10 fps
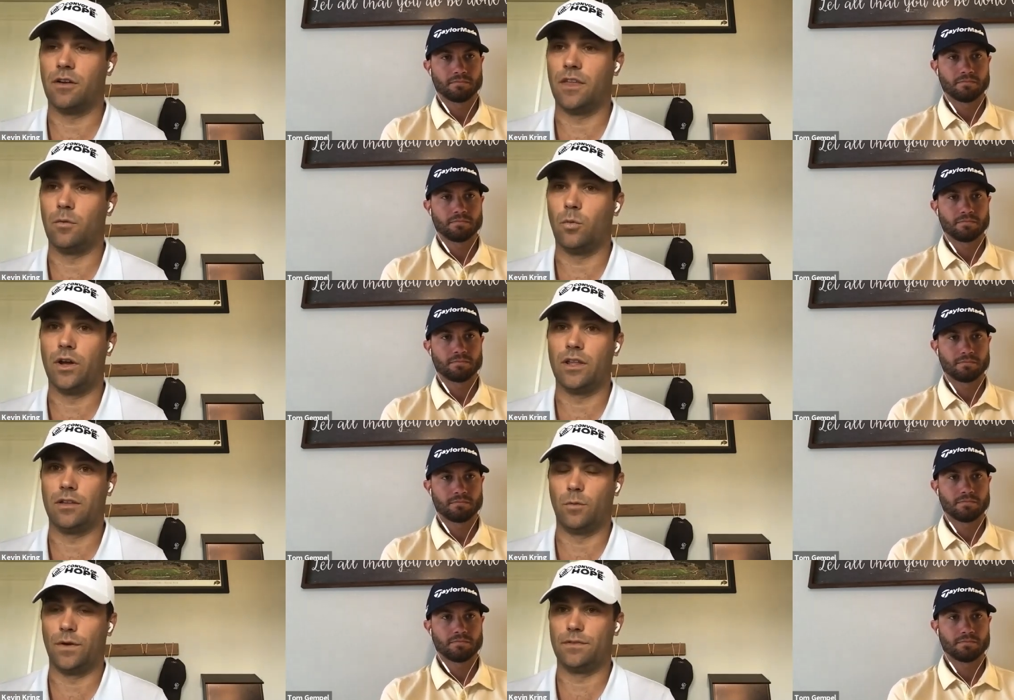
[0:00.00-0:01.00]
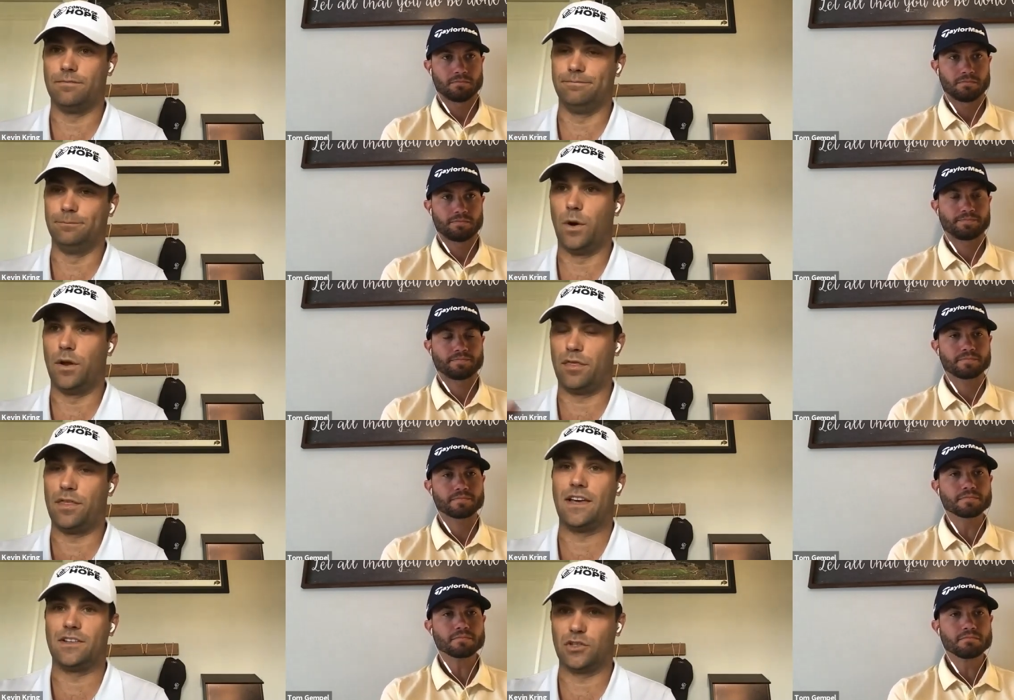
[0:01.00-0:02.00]
Speaker 1: there, and then what it what what
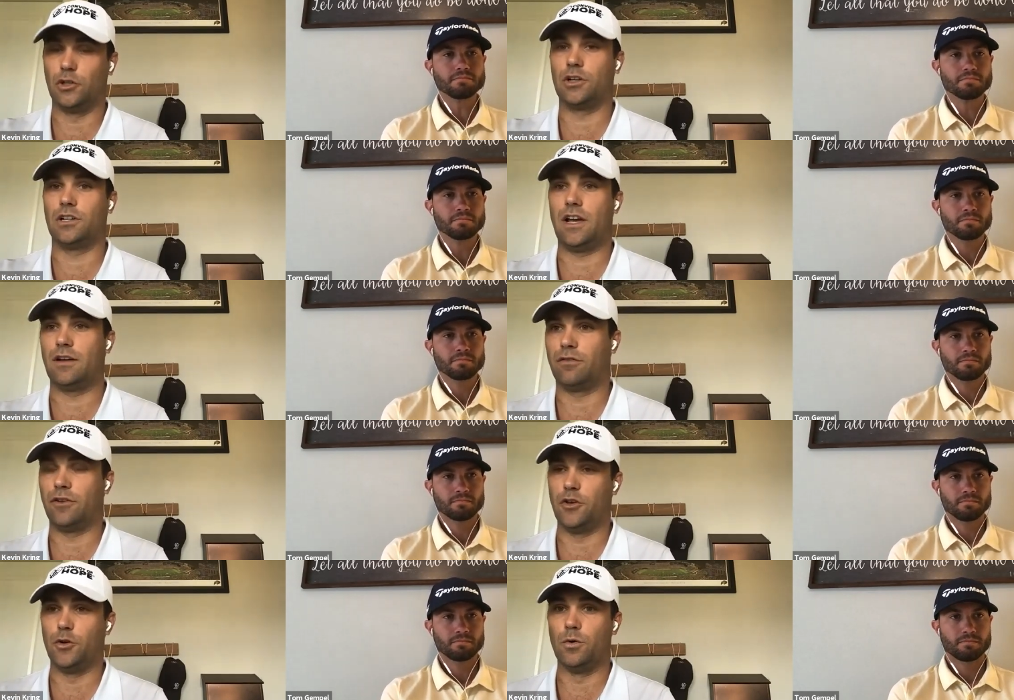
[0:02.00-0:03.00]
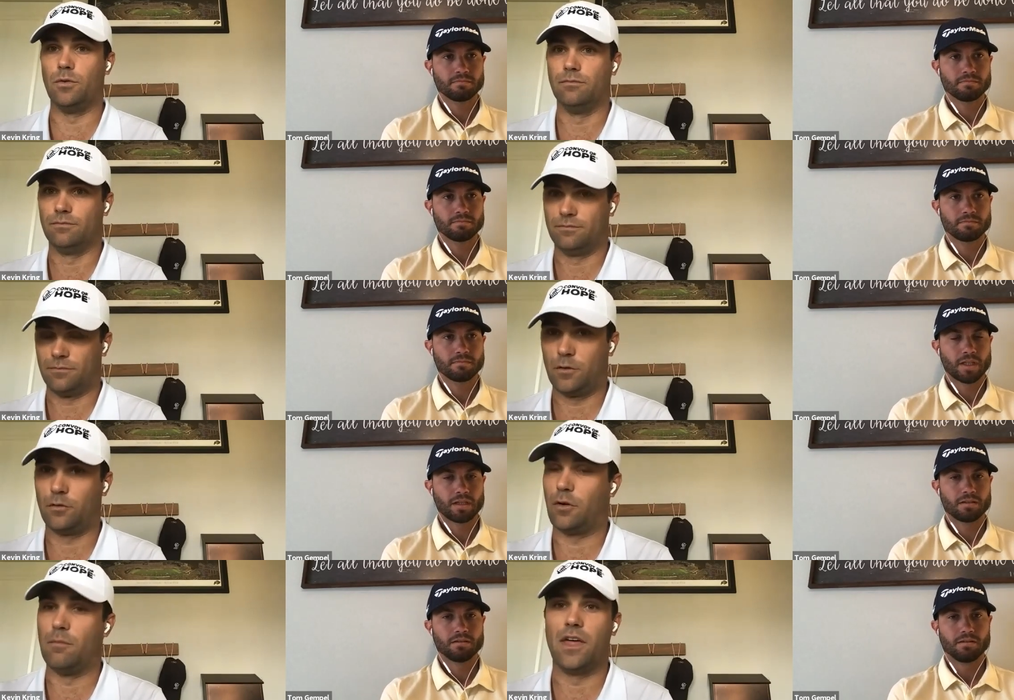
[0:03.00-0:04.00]
things looked like for you
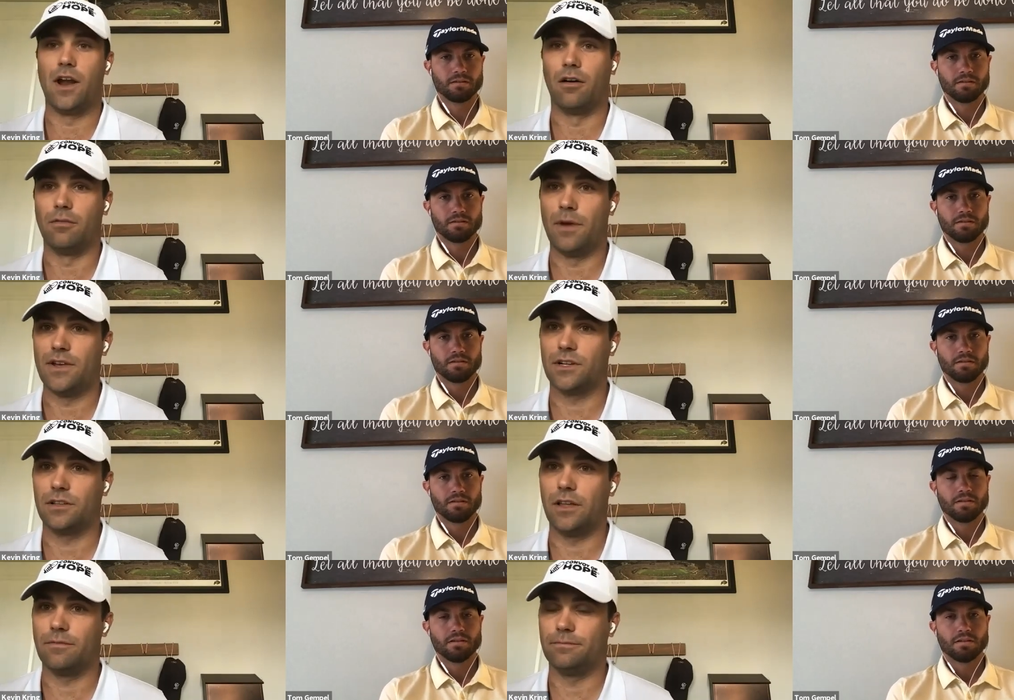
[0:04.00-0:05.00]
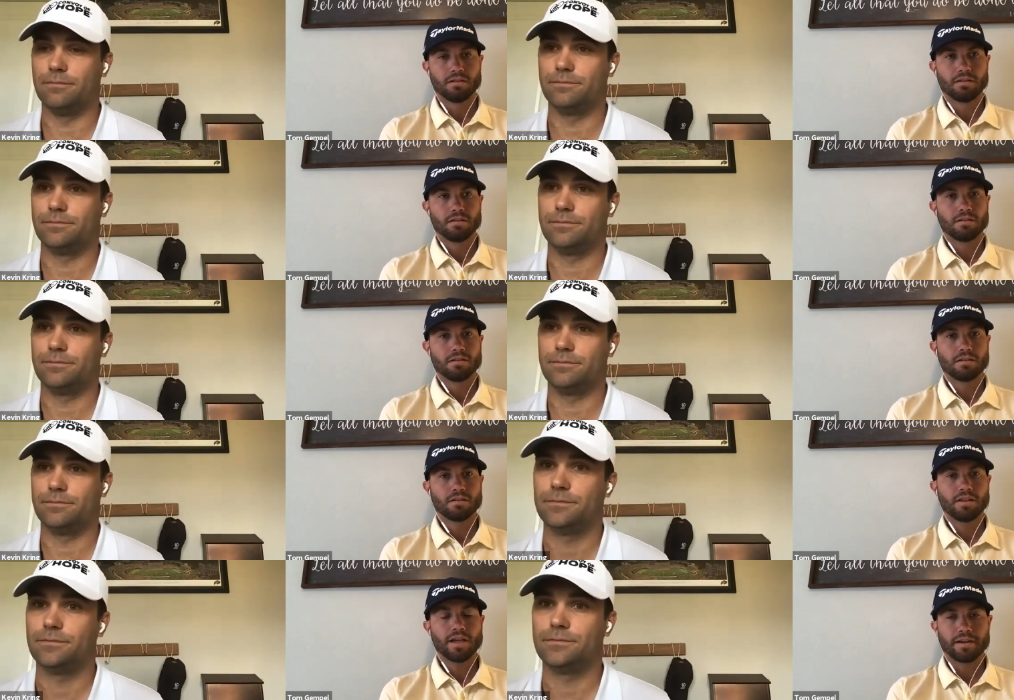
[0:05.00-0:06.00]
from there, basically.
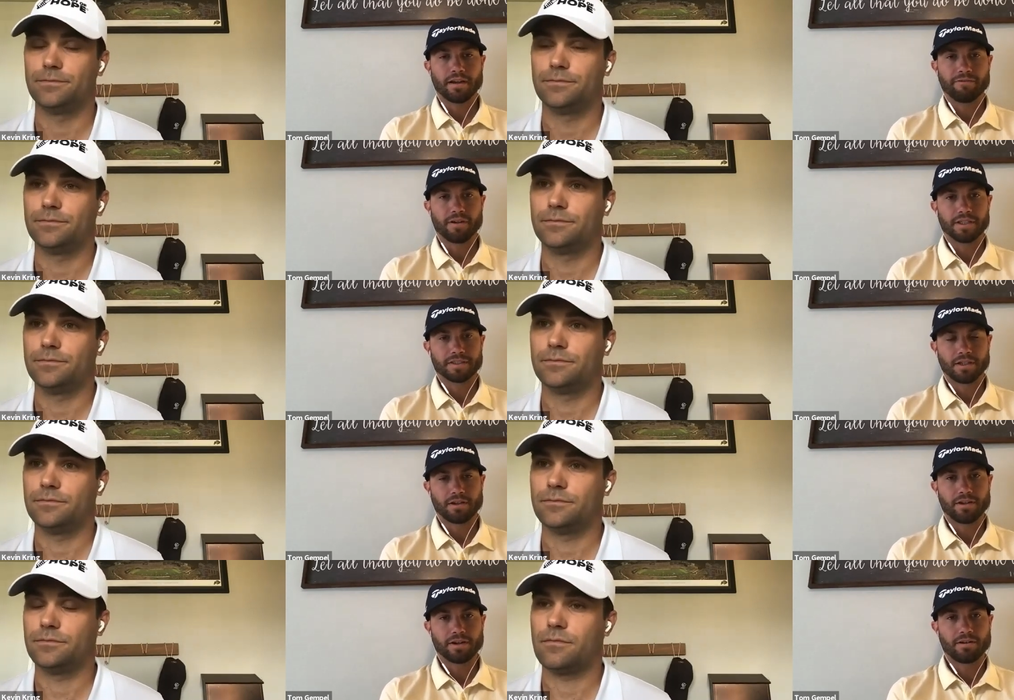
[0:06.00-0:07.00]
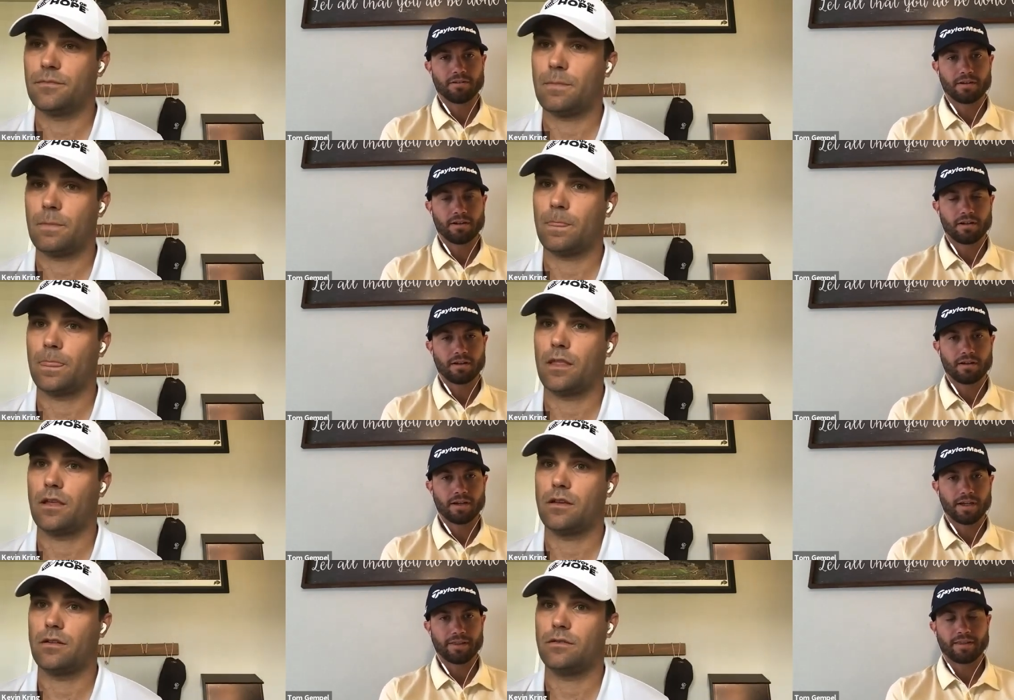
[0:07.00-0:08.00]
Speaker 2: Yeah, definitely. So, you know,
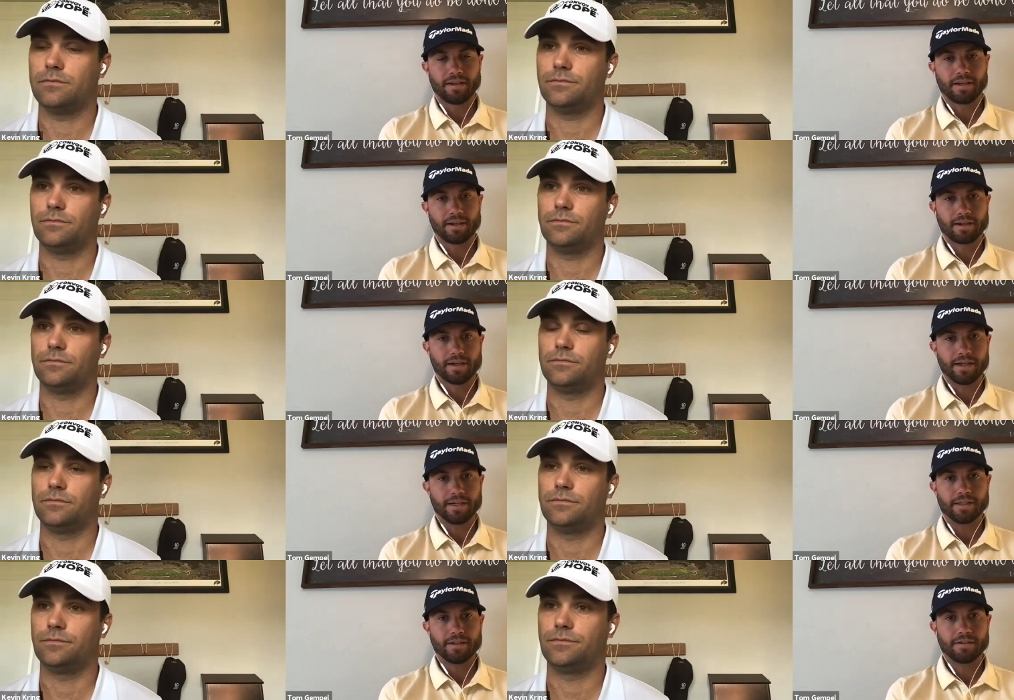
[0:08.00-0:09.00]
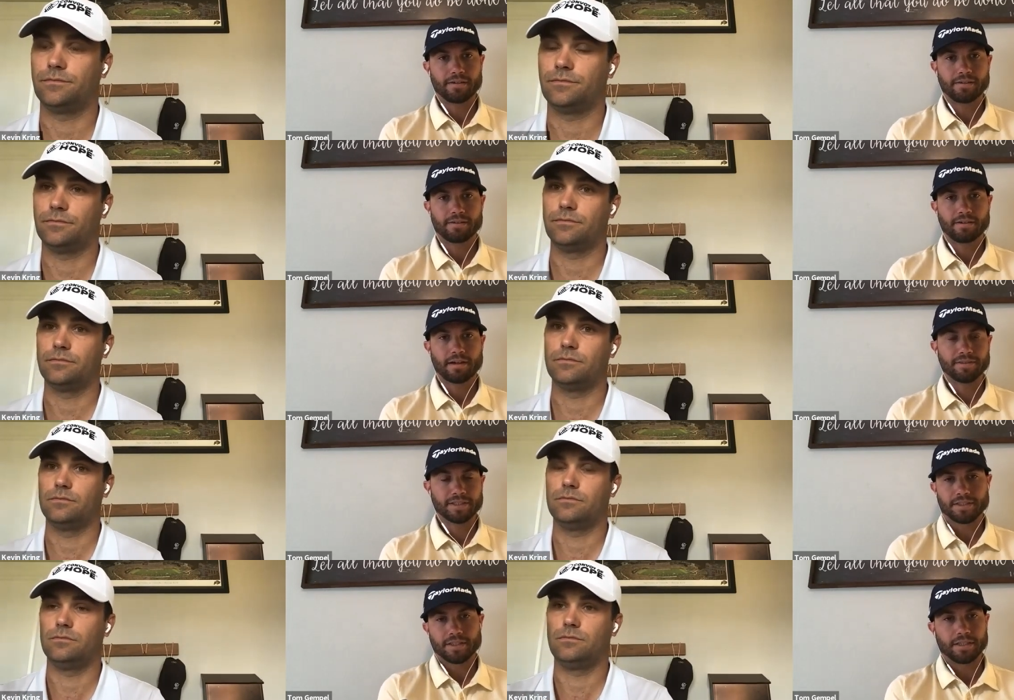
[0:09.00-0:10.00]
I think uh,
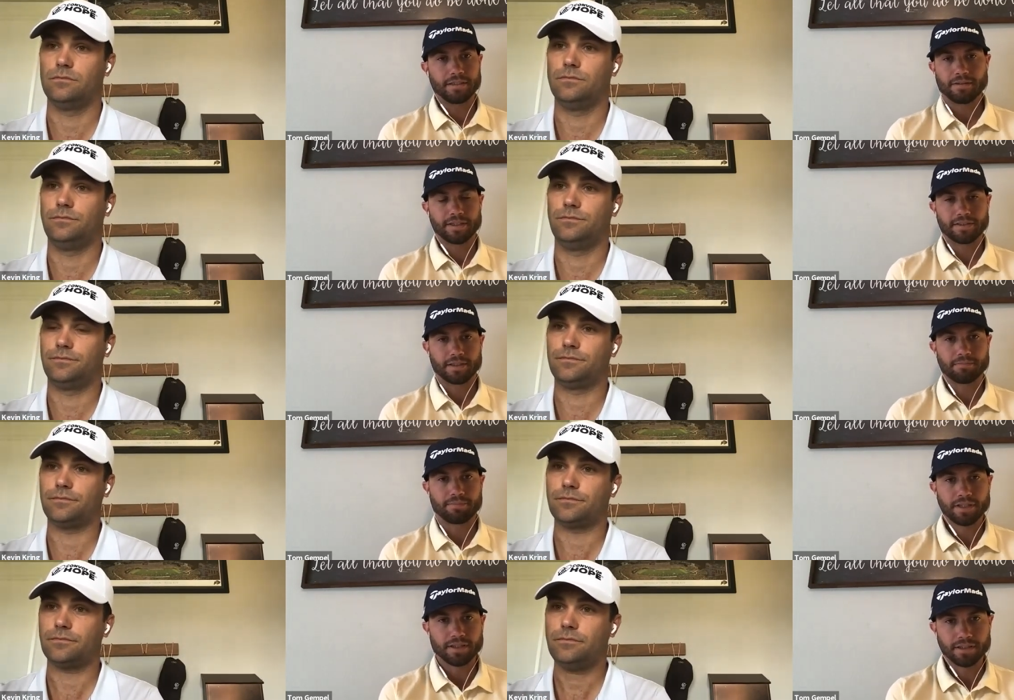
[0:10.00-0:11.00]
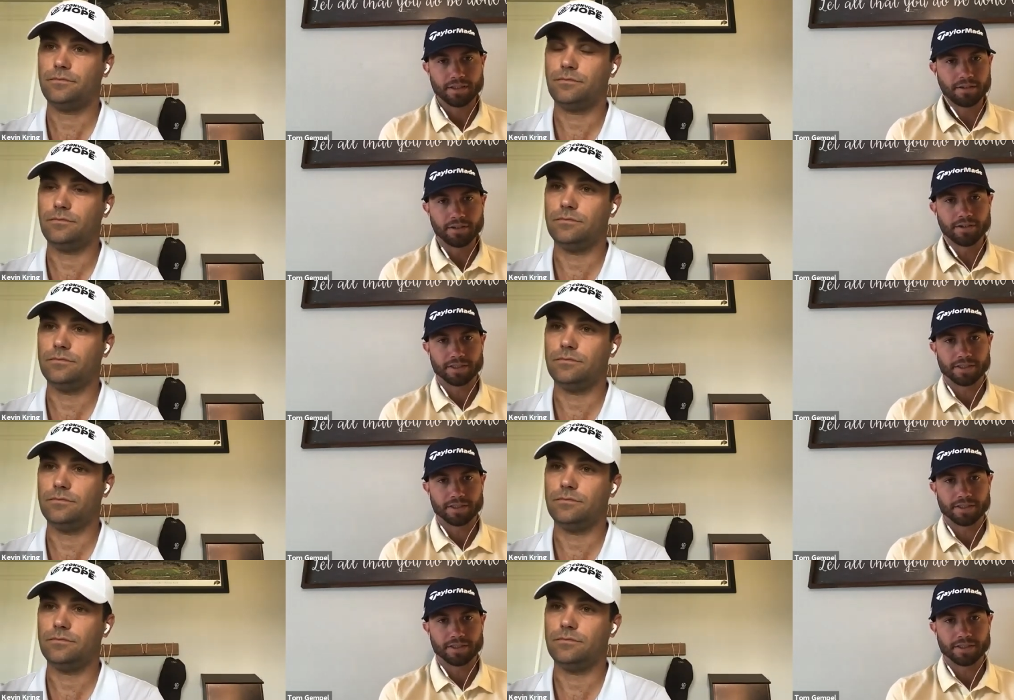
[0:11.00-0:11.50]
obviously it's a completely new